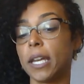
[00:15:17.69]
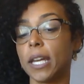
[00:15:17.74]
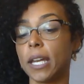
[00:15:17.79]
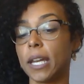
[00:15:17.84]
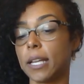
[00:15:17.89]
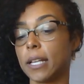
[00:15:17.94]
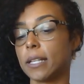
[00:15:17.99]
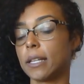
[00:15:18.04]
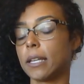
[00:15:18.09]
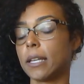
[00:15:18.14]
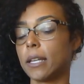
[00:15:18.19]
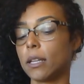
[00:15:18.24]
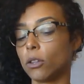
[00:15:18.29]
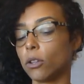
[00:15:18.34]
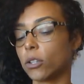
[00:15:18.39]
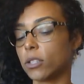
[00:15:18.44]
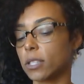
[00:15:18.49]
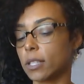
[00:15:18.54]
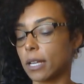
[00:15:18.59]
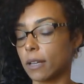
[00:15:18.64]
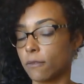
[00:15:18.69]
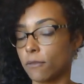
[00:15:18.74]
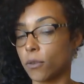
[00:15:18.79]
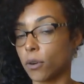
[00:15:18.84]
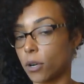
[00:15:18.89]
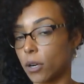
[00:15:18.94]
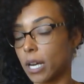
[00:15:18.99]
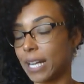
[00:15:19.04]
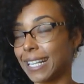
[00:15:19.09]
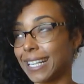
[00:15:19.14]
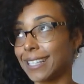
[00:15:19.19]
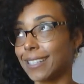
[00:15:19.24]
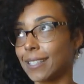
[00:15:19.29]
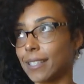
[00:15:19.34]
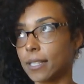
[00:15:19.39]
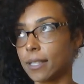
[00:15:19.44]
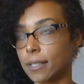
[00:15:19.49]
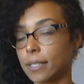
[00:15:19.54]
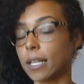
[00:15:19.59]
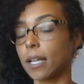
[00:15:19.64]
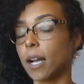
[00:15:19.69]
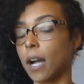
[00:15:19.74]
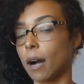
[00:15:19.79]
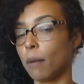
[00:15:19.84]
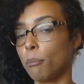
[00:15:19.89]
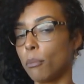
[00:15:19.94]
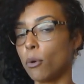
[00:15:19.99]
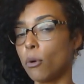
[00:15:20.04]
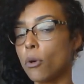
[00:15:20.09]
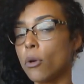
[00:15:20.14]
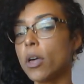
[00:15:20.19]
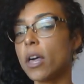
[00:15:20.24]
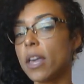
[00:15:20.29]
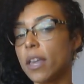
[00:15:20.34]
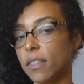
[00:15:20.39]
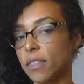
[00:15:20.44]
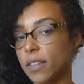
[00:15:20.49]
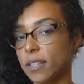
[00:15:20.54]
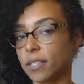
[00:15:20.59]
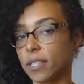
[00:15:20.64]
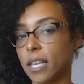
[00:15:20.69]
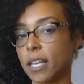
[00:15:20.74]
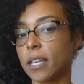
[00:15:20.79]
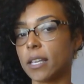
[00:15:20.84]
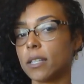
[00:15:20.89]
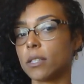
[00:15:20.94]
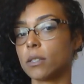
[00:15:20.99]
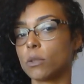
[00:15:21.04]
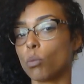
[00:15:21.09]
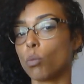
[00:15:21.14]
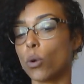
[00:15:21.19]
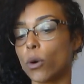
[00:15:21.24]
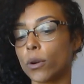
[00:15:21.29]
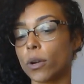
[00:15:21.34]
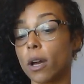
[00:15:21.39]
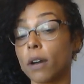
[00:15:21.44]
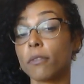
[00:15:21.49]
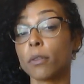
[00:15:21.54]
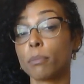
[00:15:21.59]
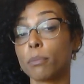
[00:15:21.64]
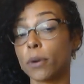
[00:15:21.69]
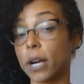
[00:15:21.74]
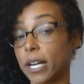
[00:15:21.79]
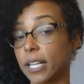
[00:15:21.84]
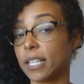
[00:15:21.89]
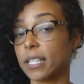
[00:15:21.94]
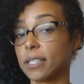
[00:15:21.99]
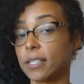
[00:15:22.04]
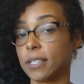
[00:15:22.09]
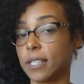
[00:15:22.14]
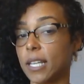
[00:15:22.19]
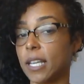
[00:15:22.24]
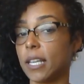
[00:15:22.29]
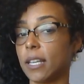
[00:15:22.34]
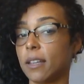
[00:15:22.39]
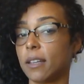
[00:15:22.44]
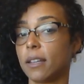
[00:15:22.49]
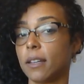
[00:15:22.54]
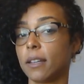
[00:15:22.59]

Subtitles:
And it looks like for an existing couple, this is word of a pregnancy.